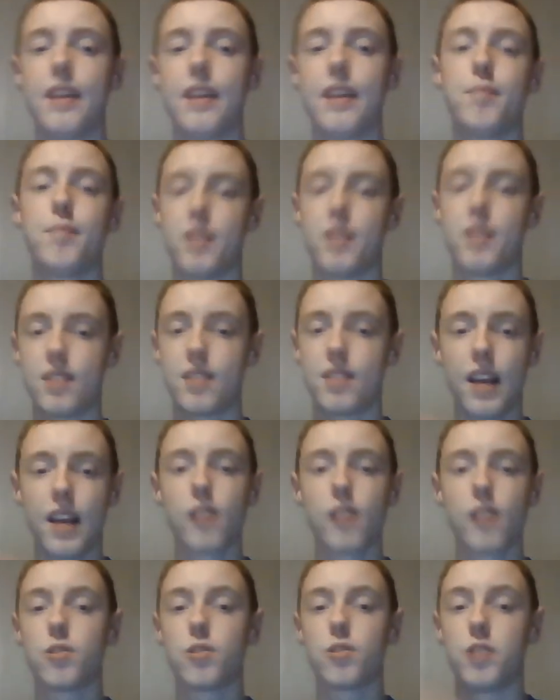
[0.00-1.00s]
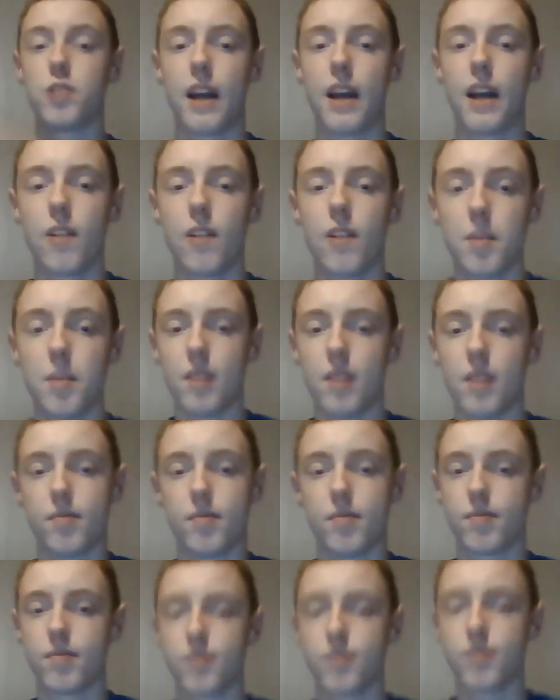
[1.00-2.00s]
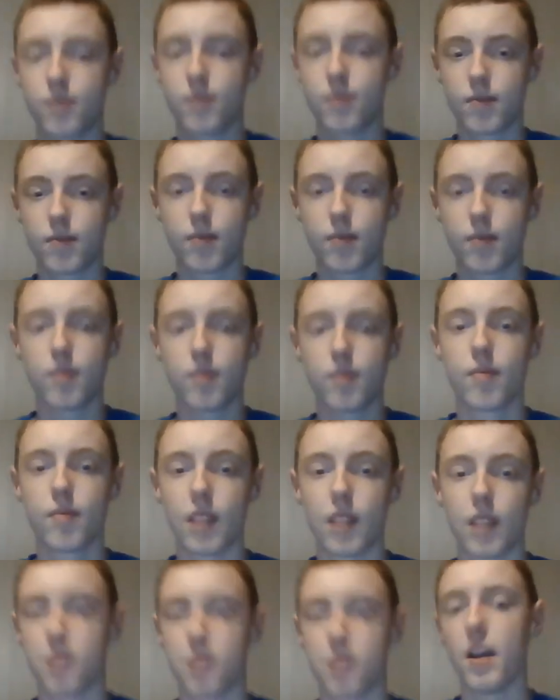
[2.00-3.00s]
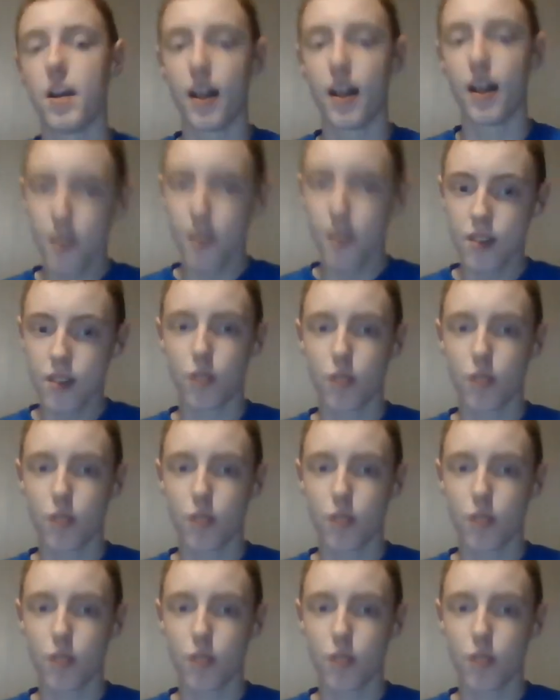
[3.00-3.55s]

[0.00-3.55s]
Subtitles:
The sales are down. I mean, let's be honest,